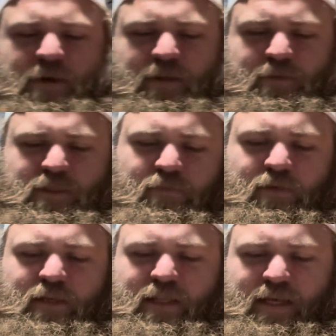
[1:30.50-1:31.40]
other one's
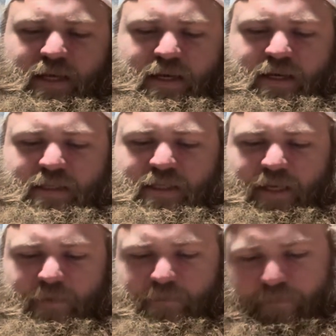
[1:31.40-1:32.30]
over in the uh,
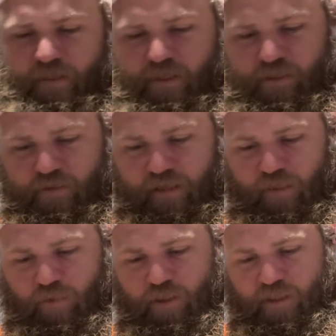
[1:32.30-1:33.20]
sink. So I gotta
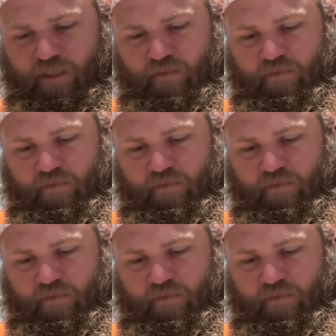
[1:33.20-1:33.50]
wash that.